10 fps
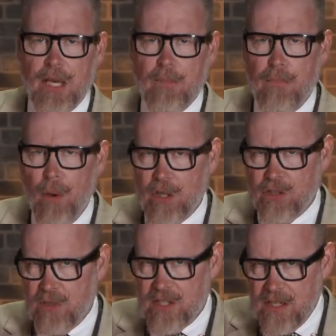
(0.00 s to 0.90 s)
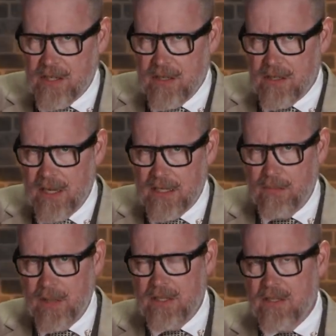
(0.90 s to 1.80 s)
The Polish resistance
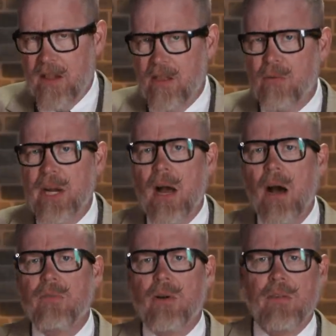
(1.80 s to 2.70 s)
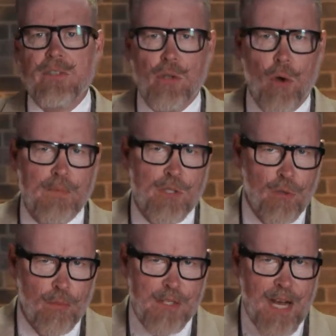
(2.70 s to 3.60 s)
estimates that three hundred of Stroop's
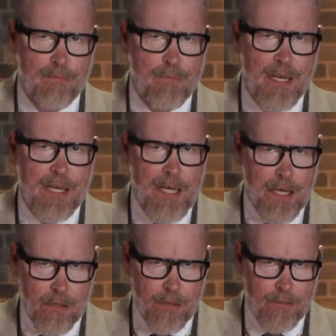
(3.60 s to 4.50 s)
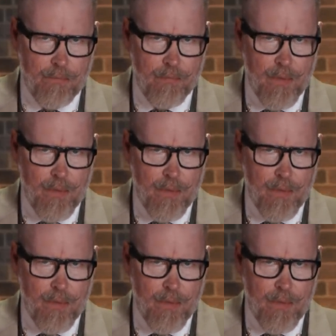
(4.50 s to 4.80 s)
troops have been killed.